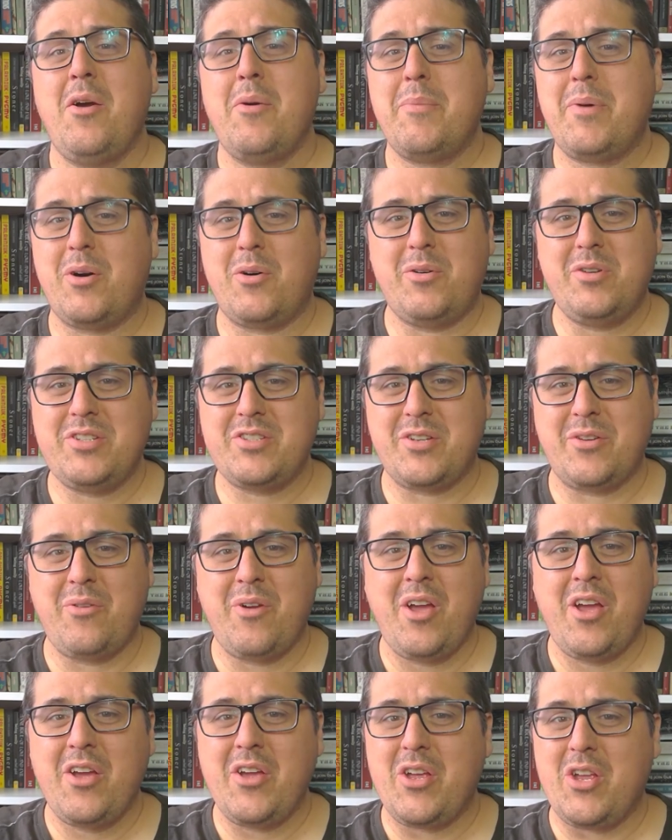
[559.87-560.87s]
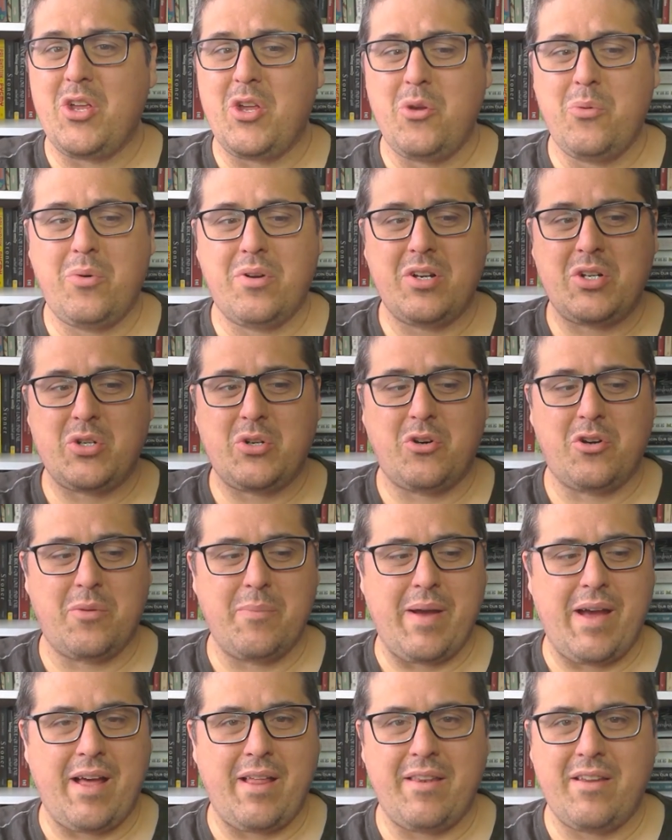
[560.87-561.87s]
But also, you want to talk
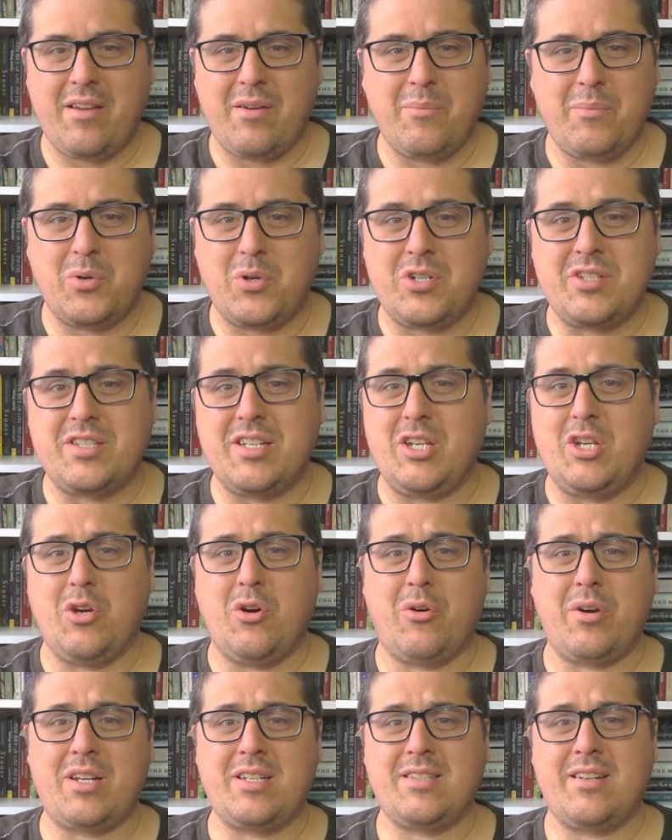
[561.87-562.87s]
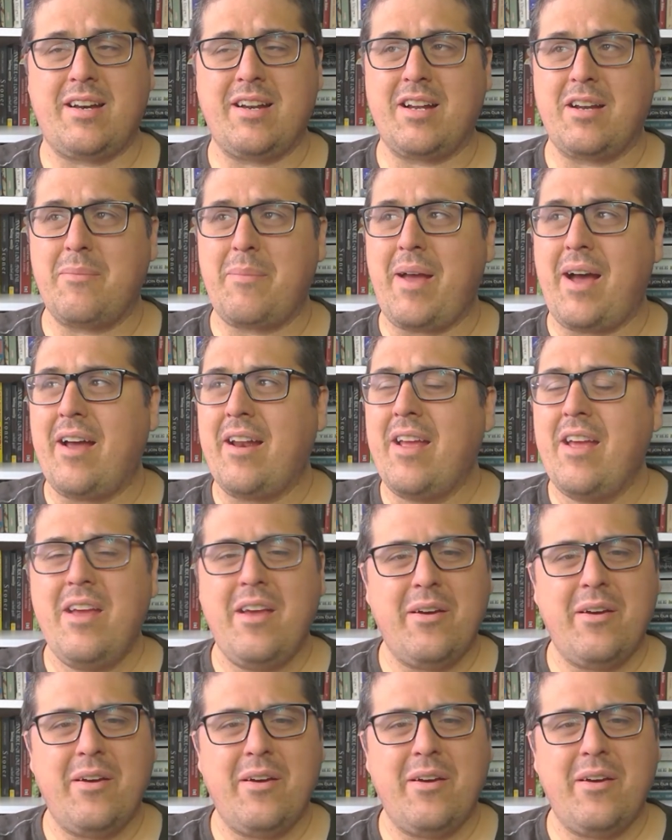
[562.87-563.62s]
about books that you're excited about.